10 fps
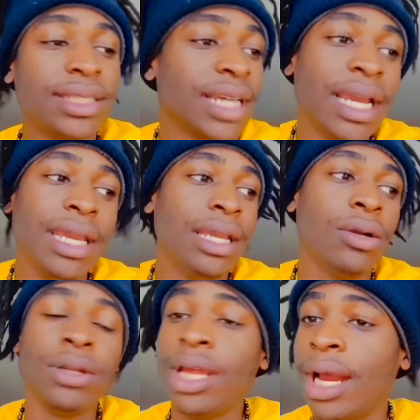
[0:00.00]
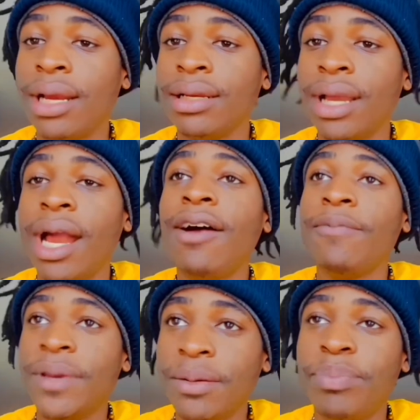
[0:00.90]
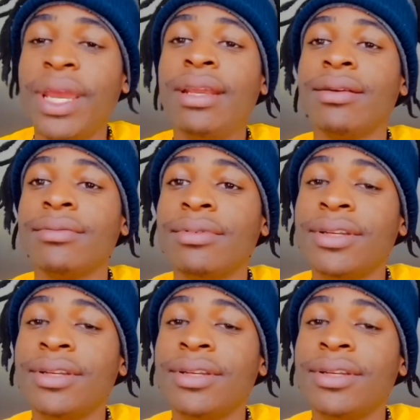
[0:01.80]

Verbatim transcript: Cause I ain't gonna lie, I've been painting,